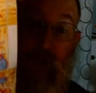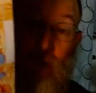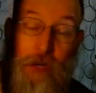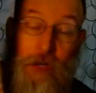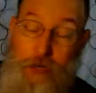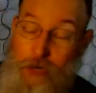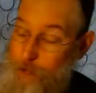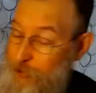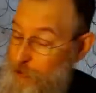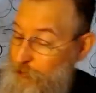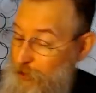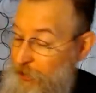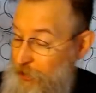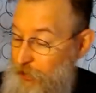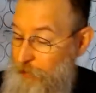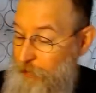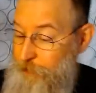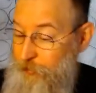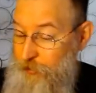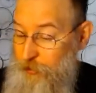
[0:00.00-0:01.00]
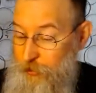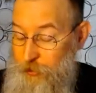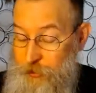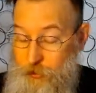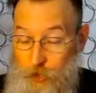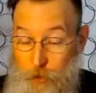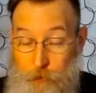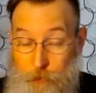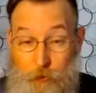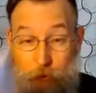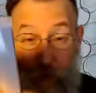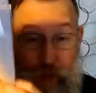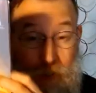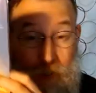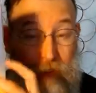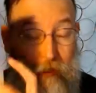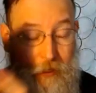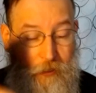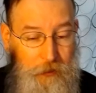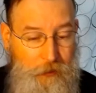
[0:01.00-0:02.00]
Yeah, but anyway, so I'm really
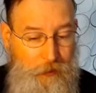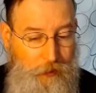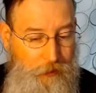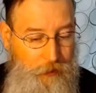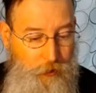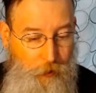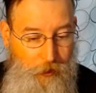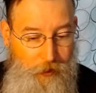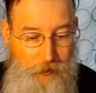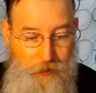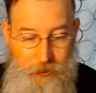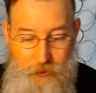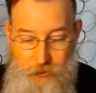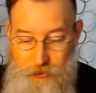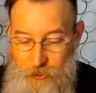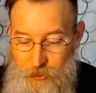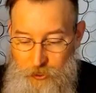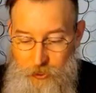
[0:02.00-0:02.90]
enjoying this.